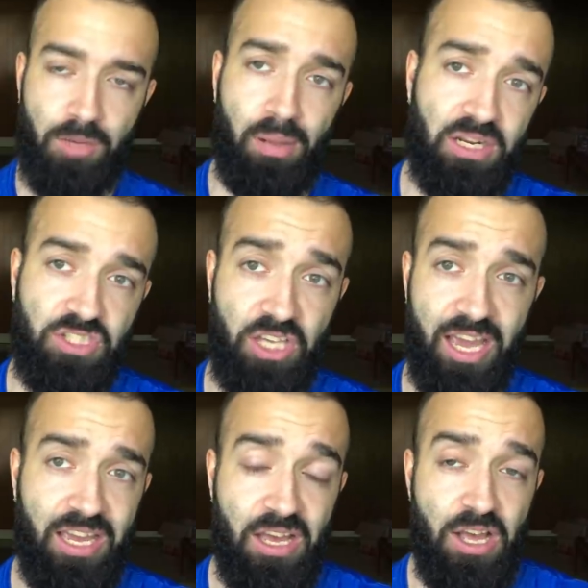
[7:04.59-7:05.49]
I'm about to
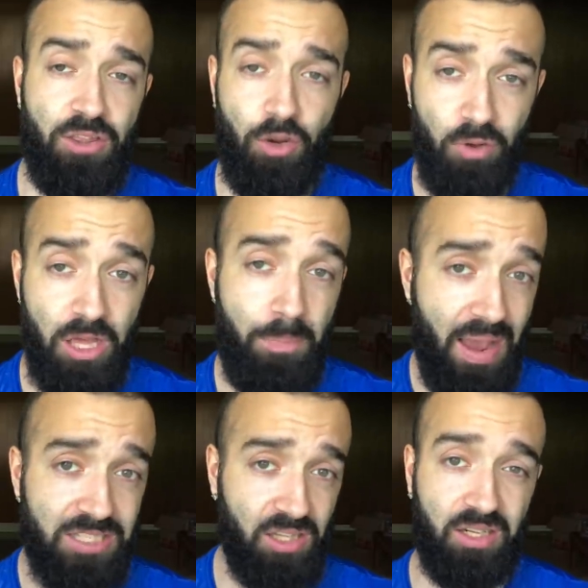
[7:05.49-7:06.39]
say, they're really
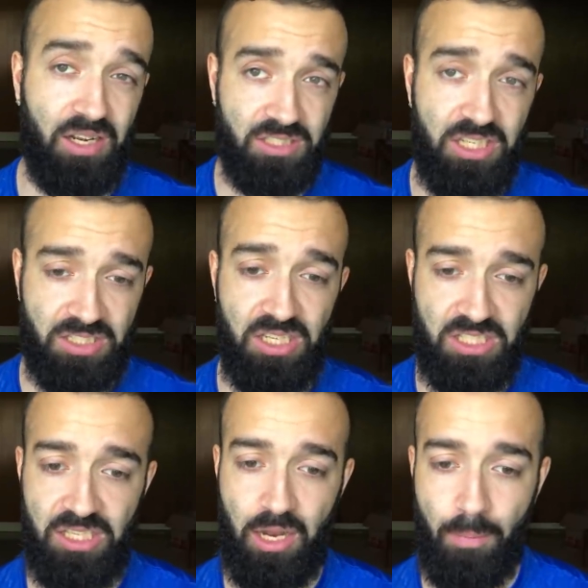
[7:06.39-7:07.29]
based on the
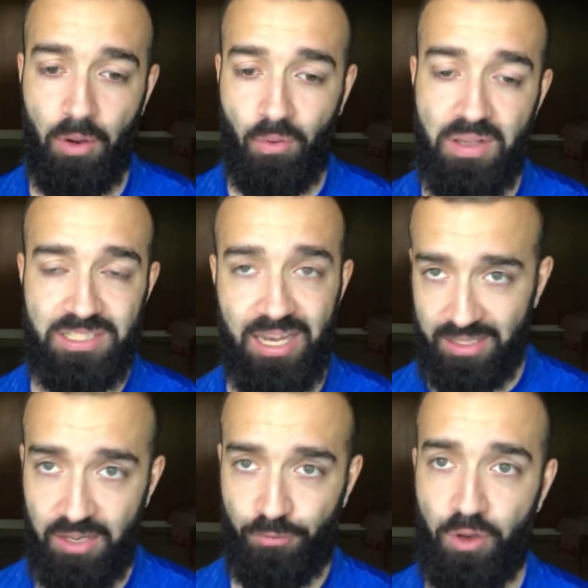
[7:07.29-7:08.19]
consistency and about going
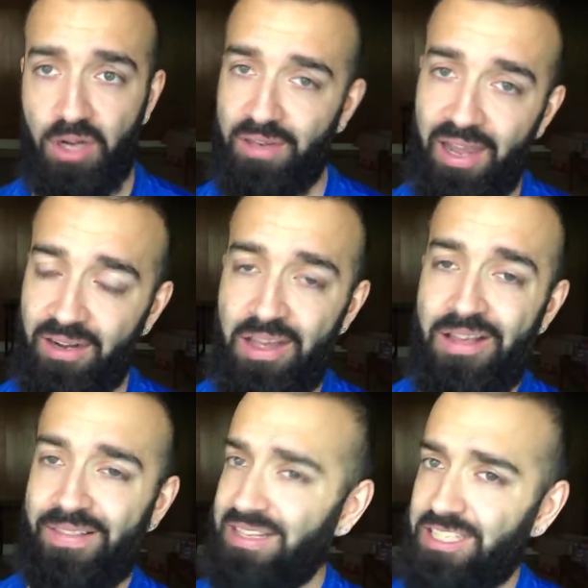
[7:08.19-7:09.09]
second for your deck.
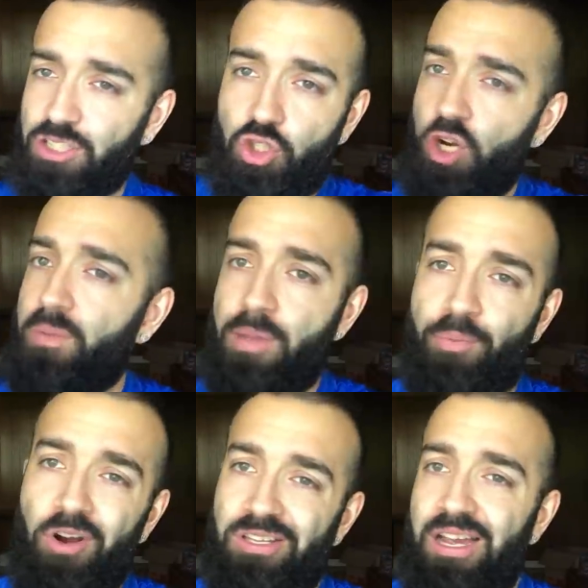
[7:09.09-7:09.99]
That's extremely
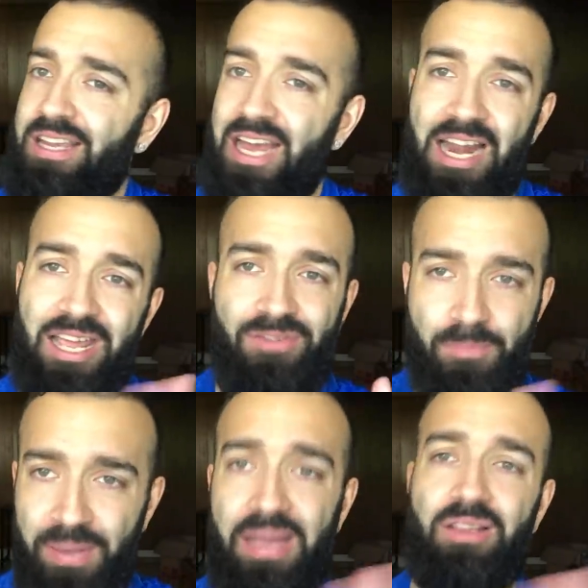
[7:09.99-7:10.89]
important. I cannot
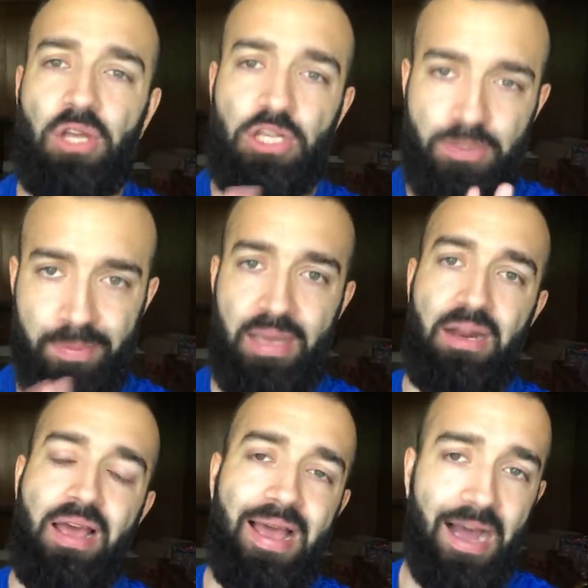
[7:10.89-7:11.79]
even begin to
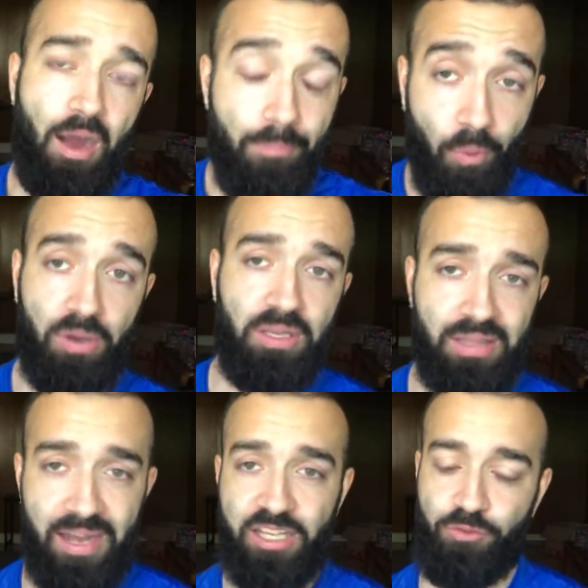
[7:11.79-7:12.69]
explain how important
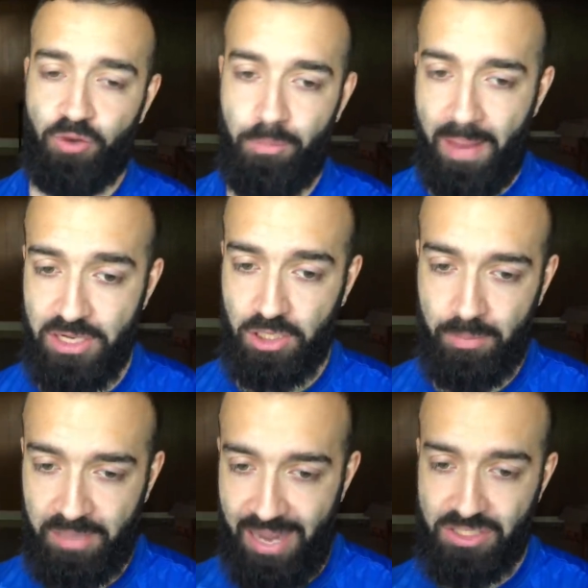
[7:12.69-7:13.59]
that is for
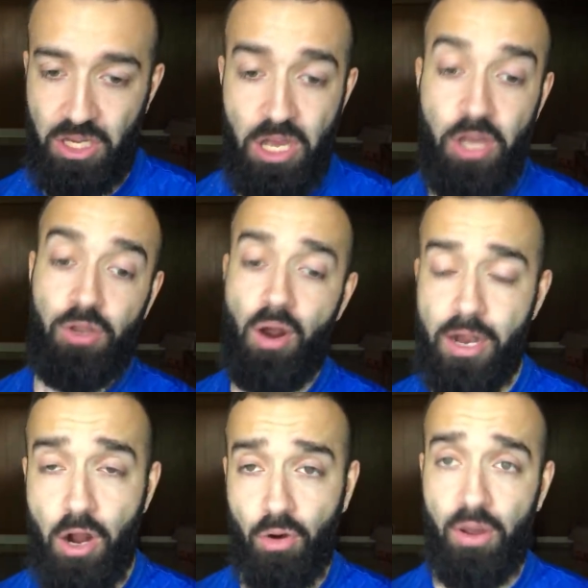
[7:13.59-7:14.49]
Pendulum decks. You
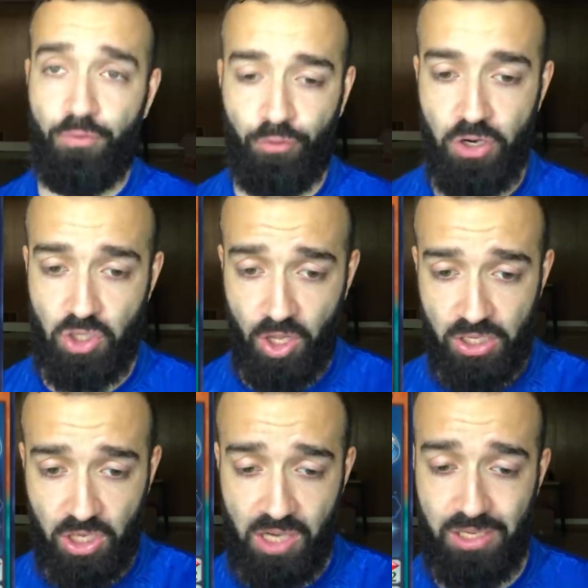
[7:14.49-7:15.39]
already know going first. All
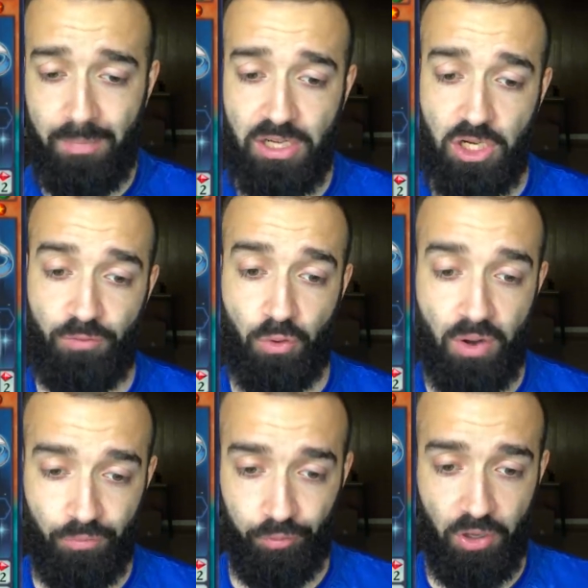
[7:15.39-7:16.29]
these cards I mentioned are for
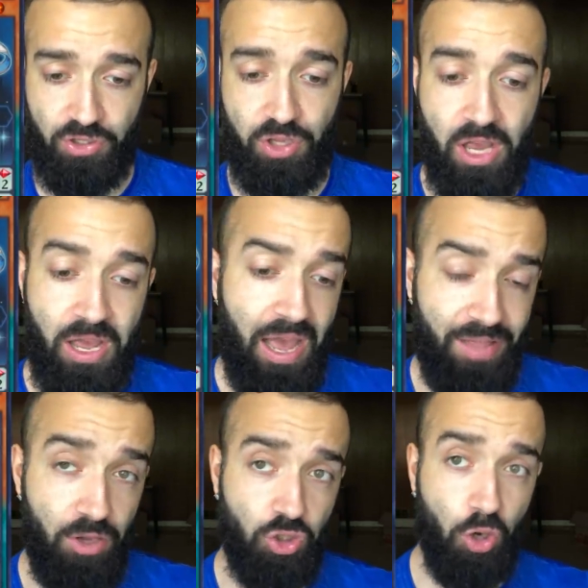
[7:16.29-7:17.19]
going first
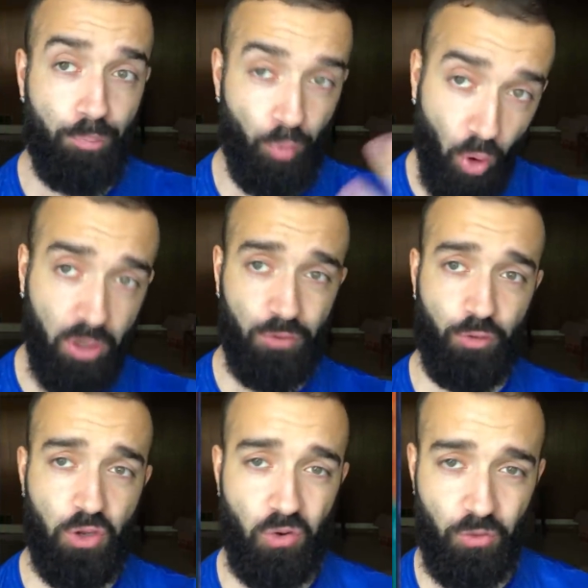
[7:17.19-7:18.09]
and they're so broken
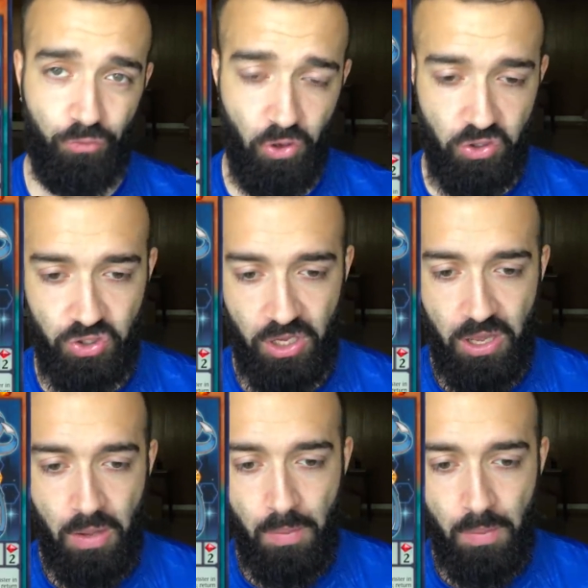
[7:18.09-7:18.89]
for you going first.